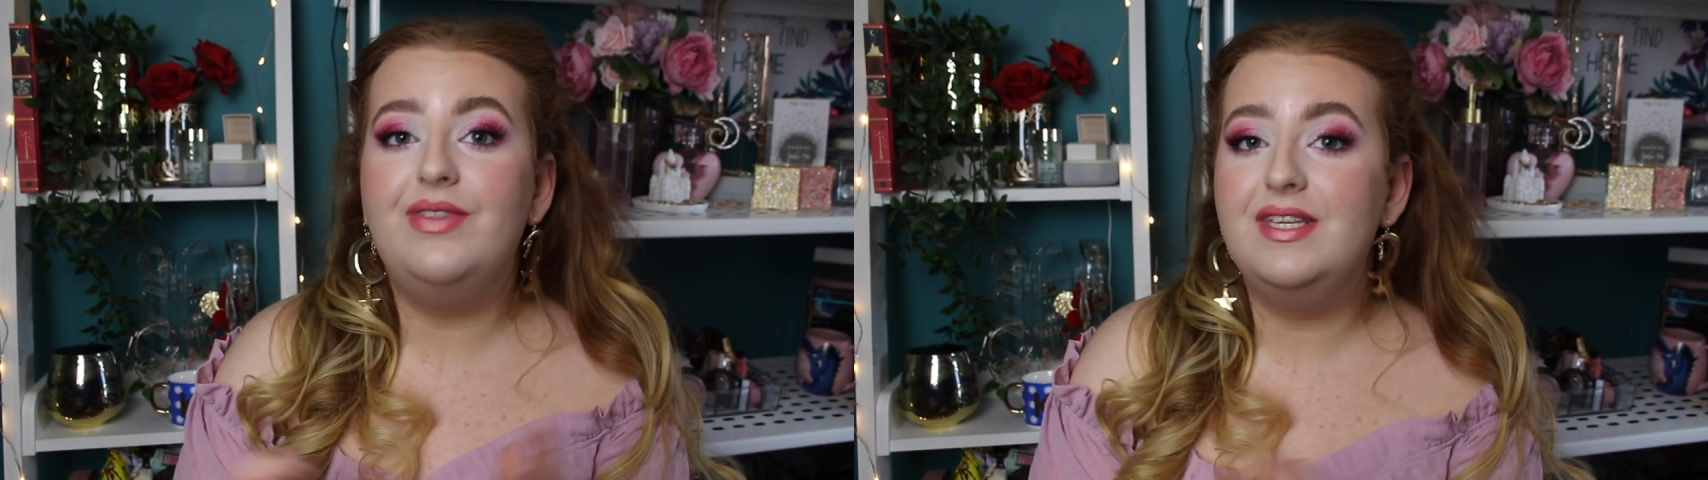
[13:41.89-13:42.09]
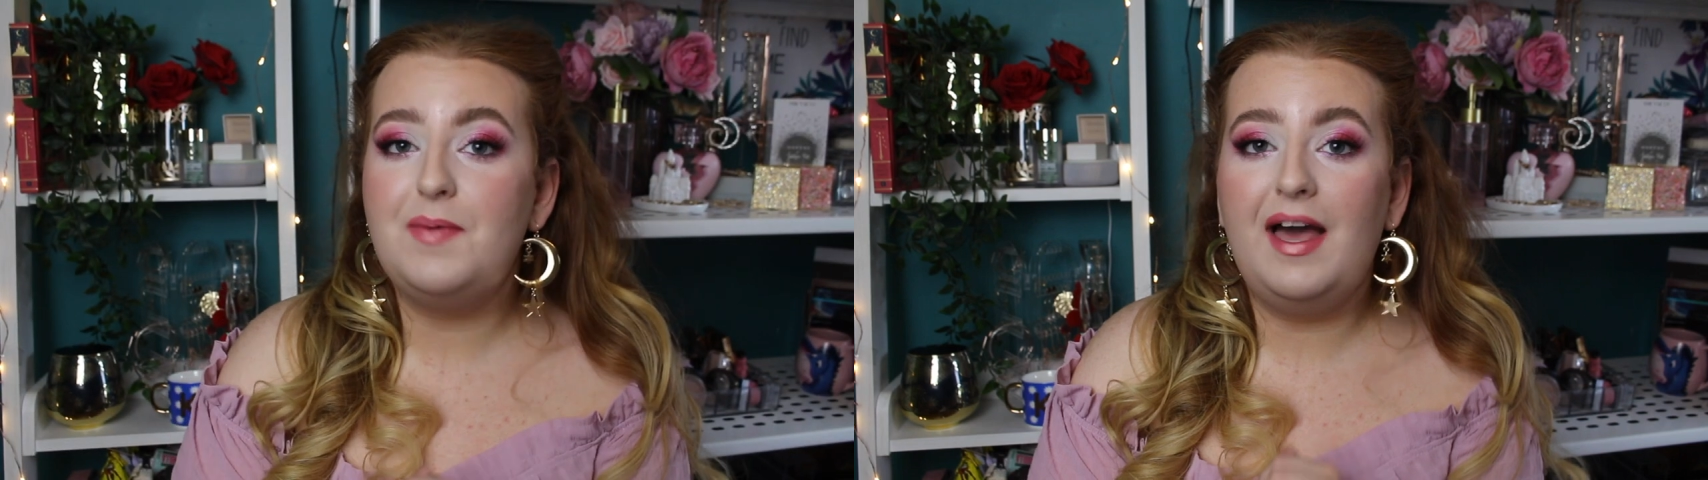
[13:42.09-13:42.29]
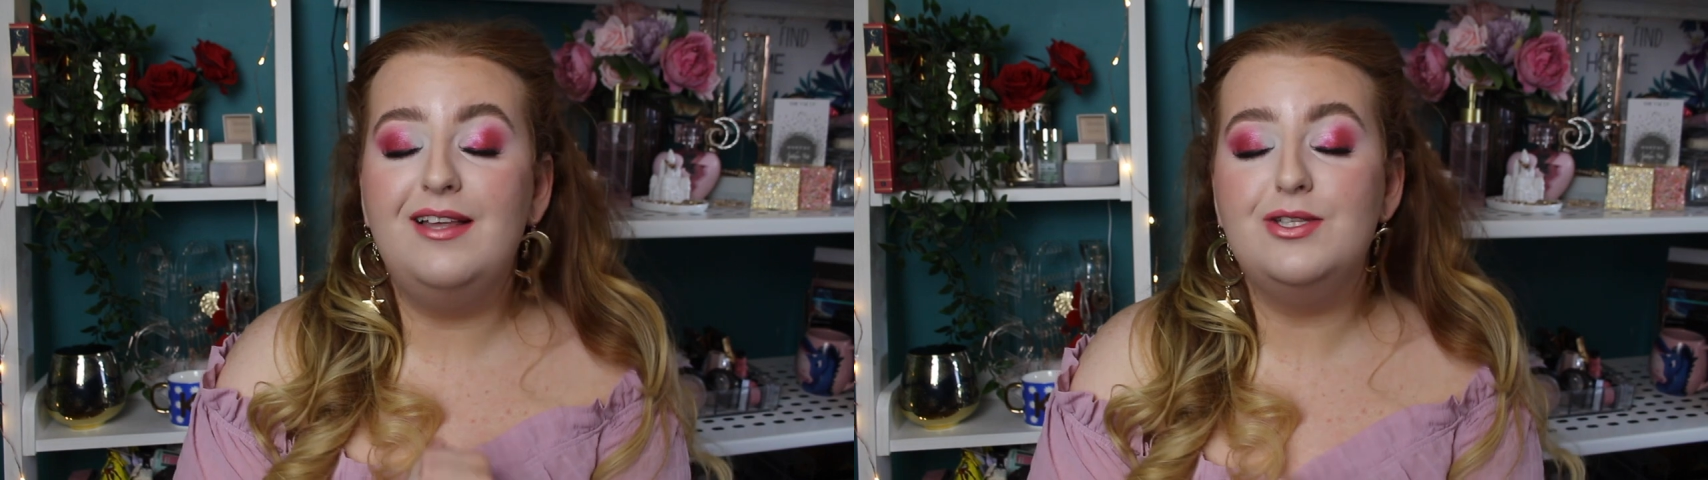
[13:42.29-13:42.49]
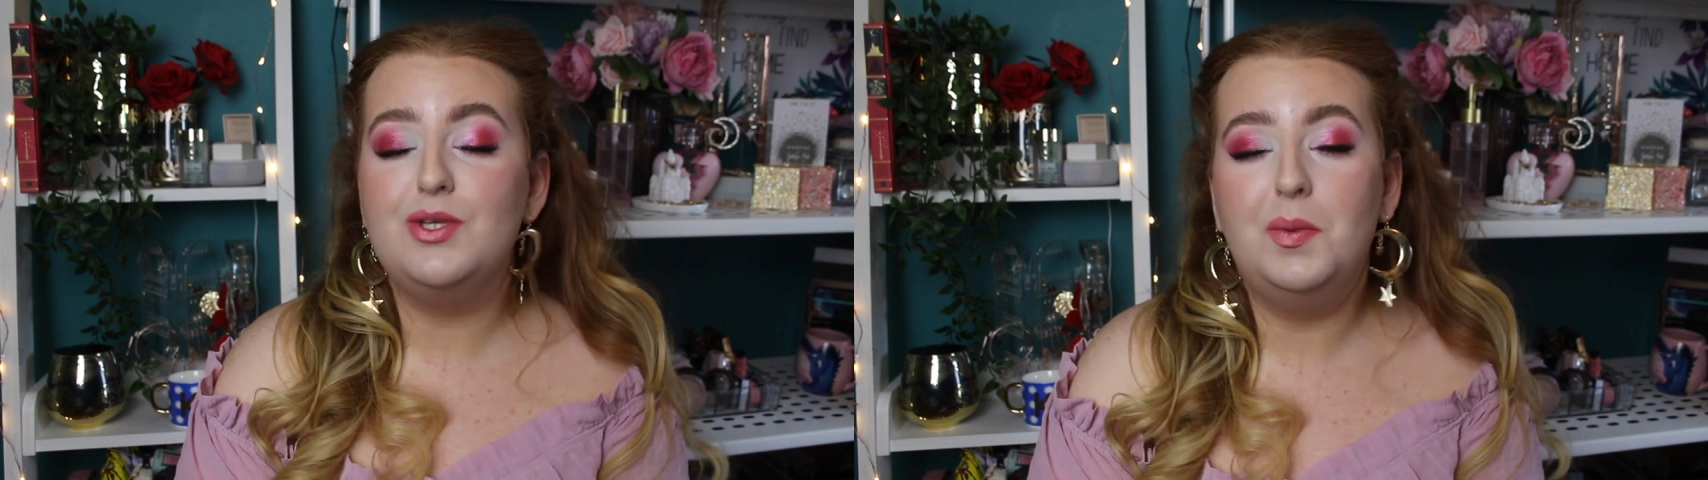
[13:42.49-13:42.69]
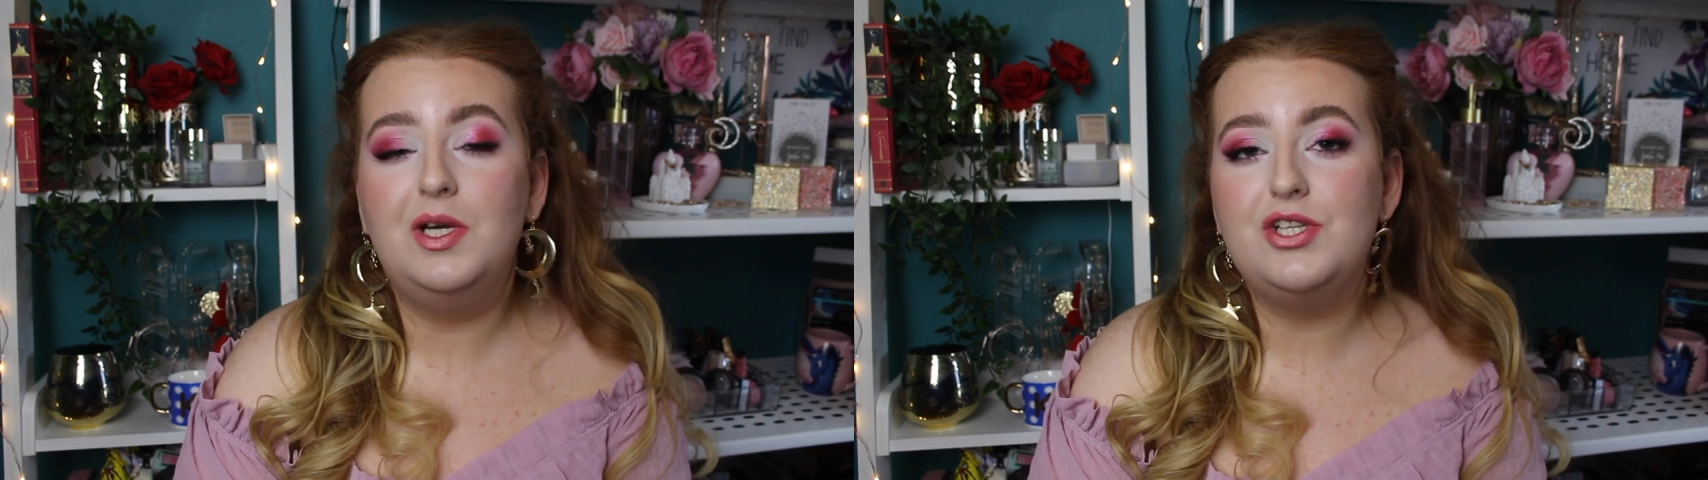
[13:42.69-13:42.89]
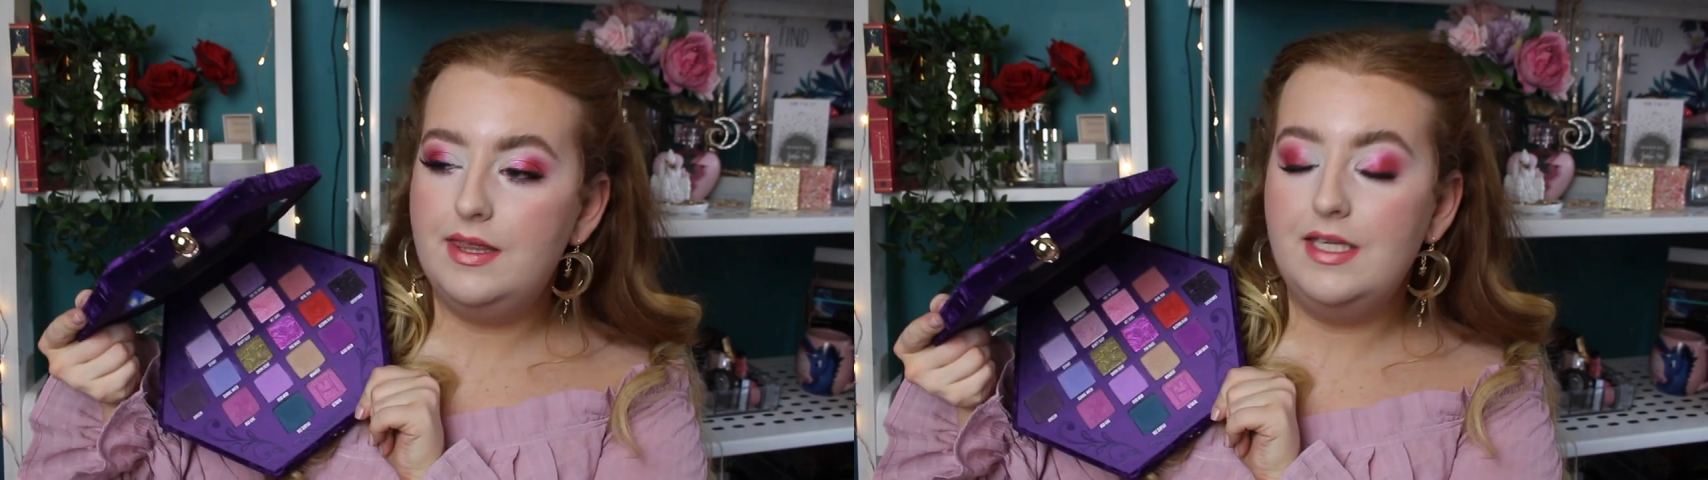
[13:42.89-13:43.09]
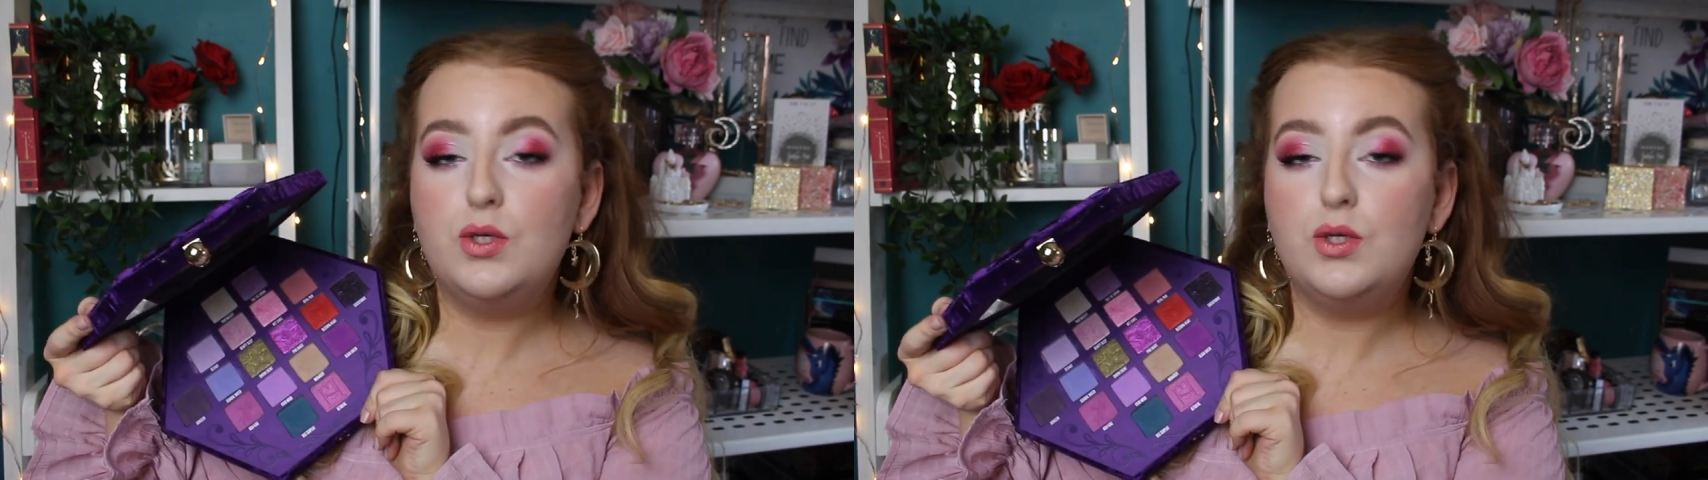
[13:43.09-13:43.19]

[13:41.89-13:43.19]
this palette so much.